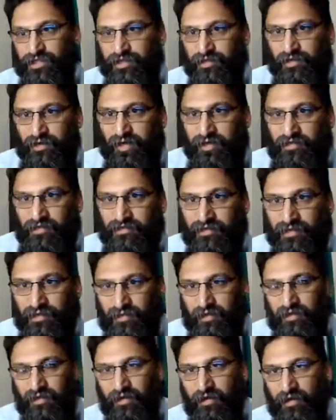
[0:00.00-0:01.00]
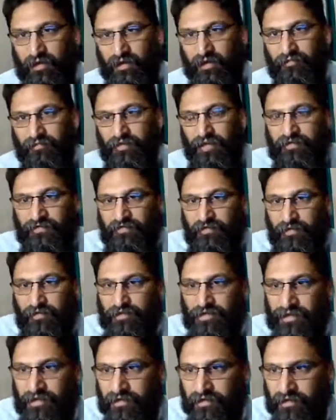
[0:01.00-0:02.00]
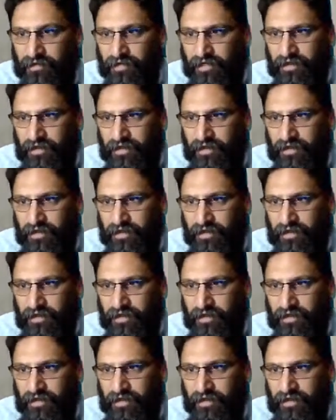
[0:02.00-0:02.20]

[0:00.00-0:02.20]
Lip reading: at night, and vice versa.